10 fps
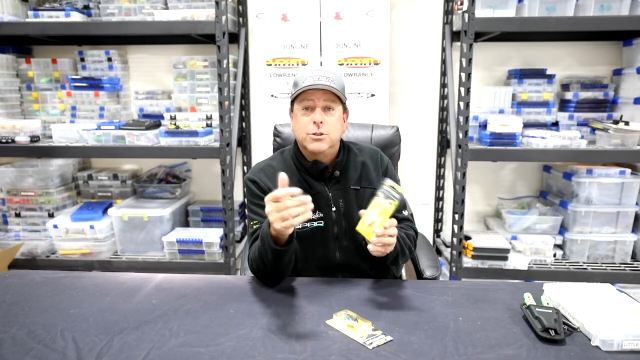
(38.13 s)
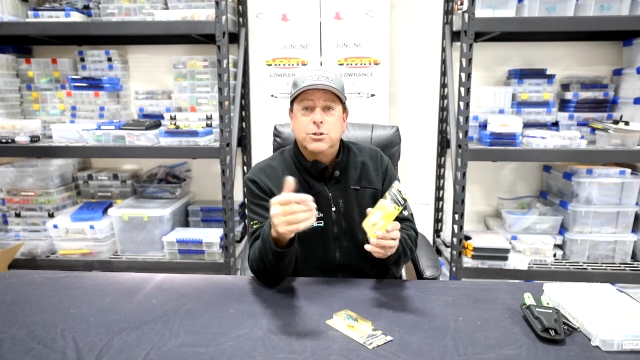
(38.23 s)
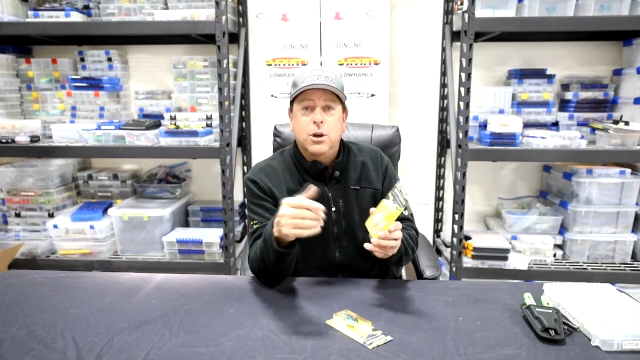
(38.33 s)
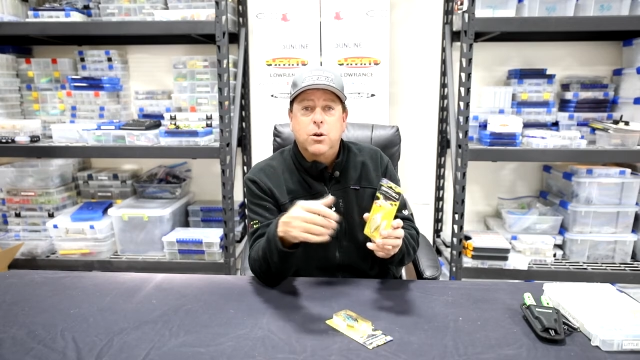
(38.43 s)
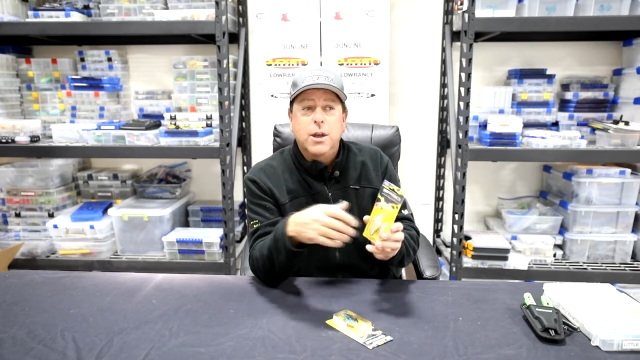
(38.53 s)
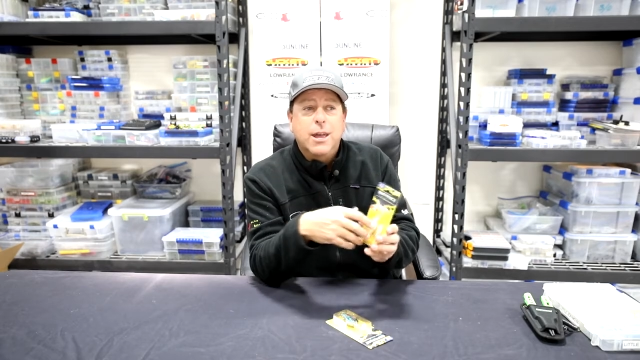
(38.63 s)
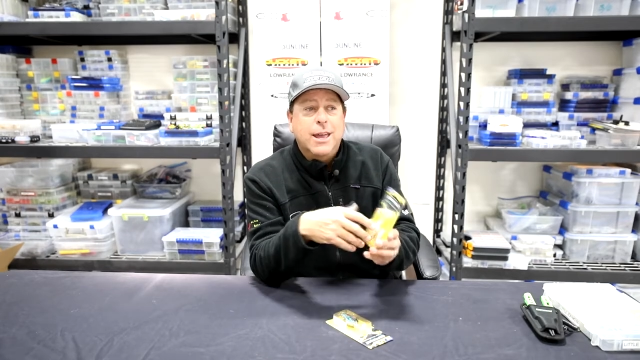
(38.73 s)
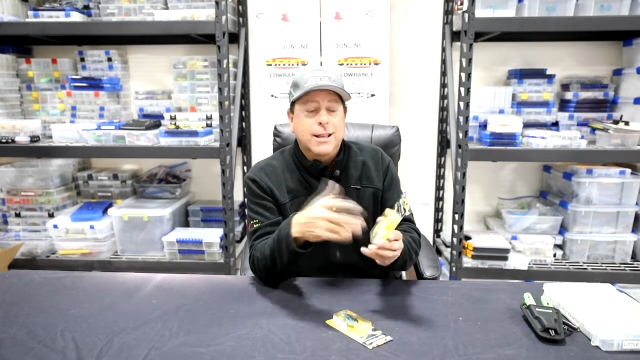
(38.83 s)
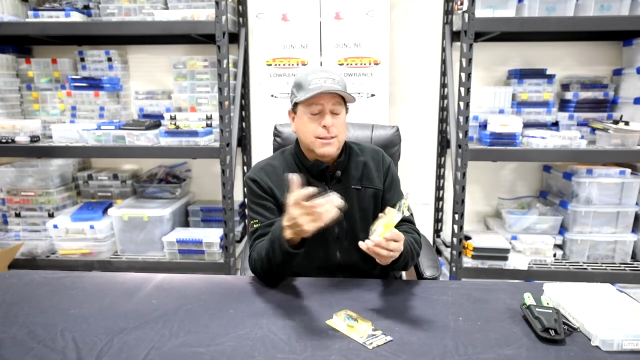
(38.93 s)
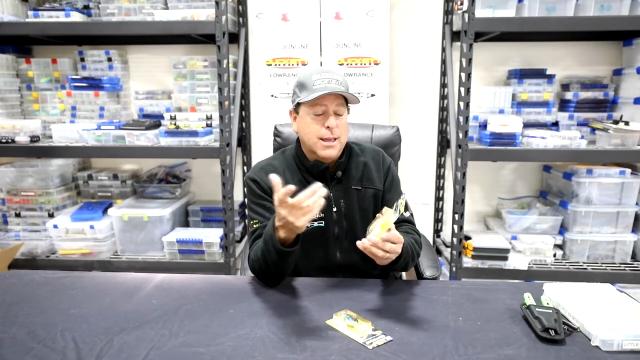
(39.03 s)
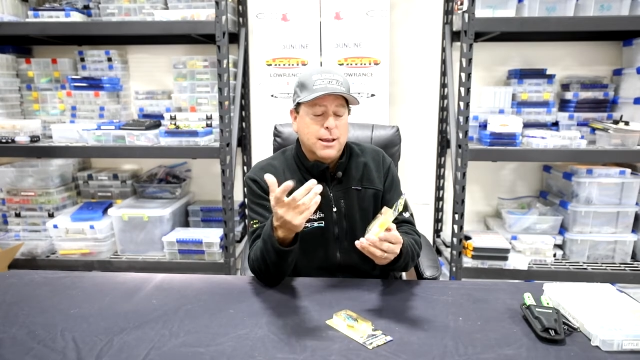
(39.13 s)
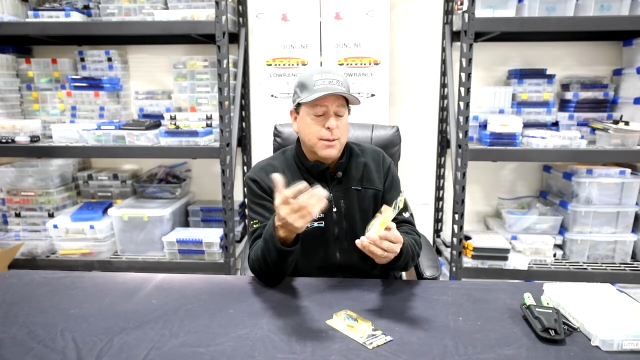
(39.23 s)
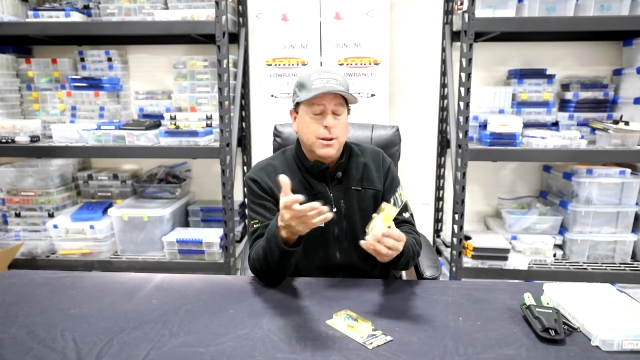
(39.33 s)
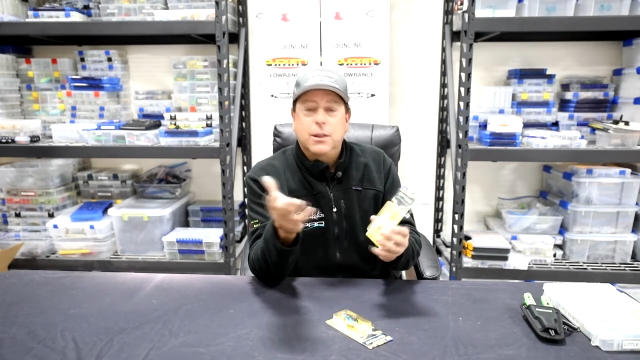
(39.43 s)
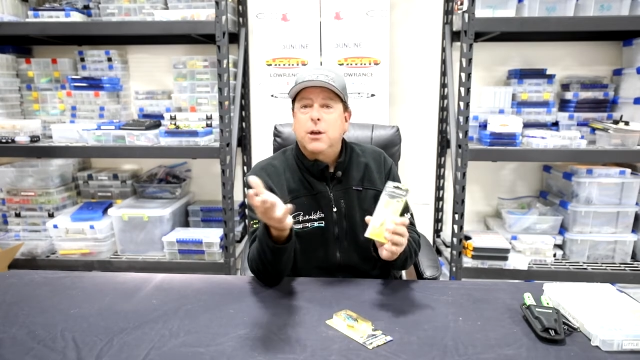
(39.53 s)
So they
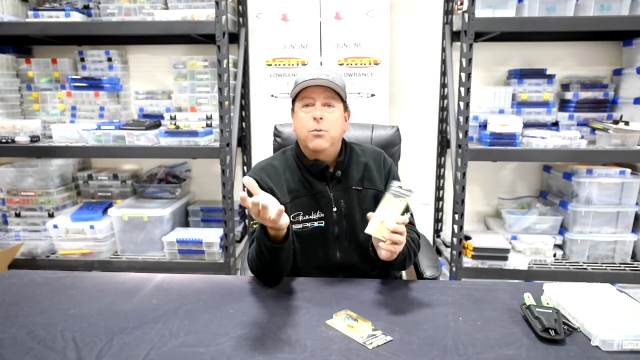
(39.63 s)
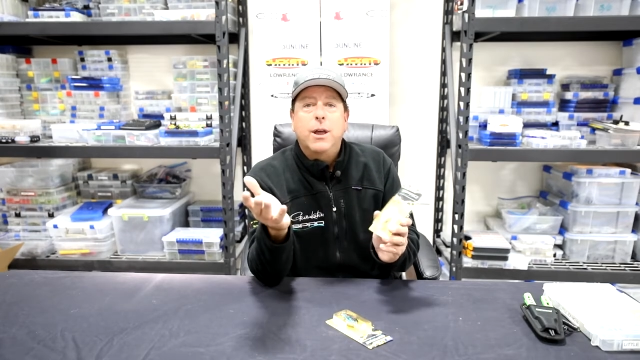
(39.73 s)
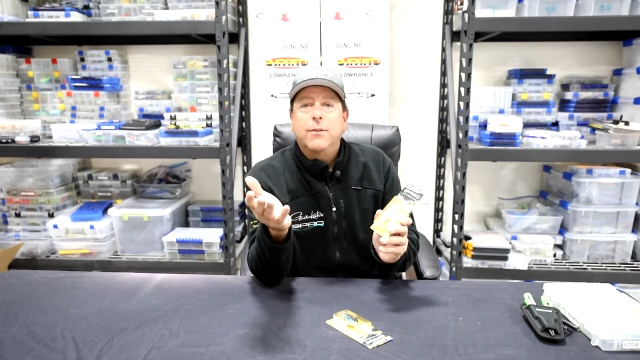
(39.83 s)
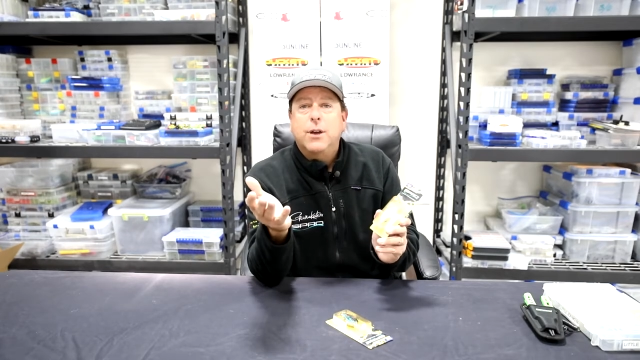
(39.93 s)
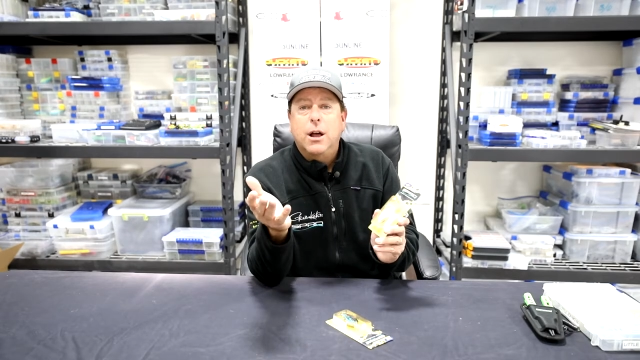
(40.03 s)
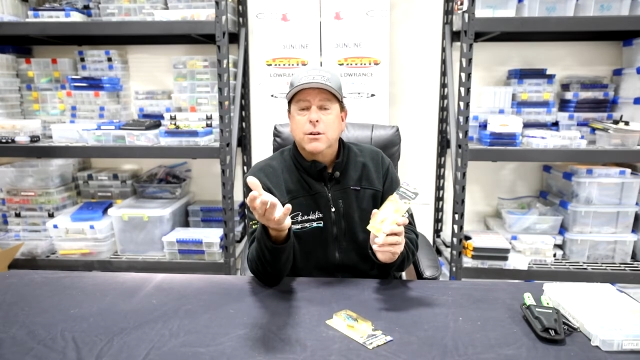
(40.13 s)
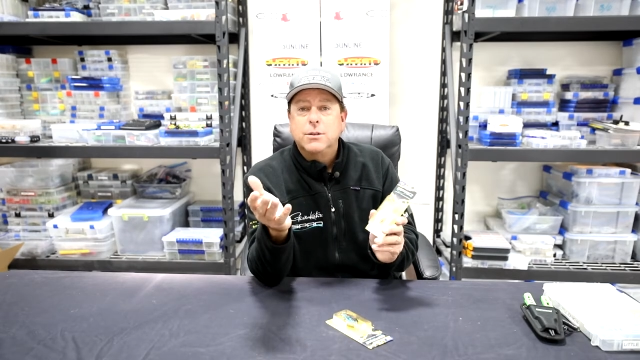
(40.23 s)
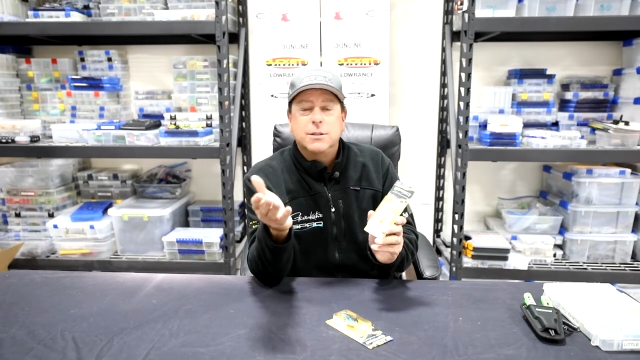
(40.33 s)
come in an array of colors.